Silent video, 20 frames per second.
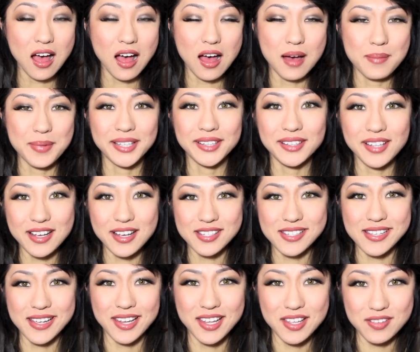
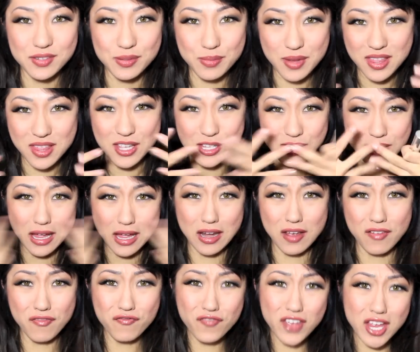unless it gives me this kind
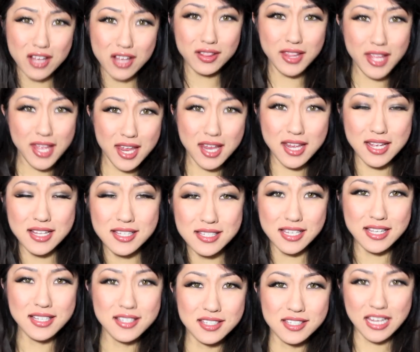of feeling and
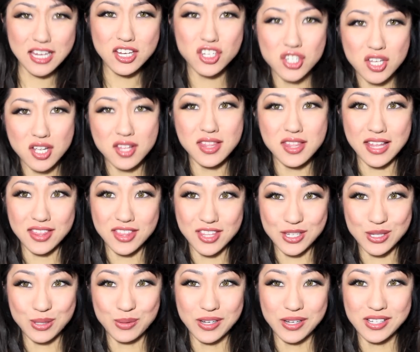sensation that
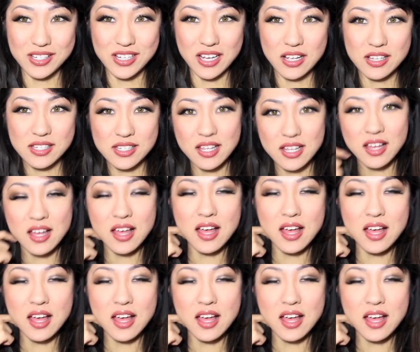this one does.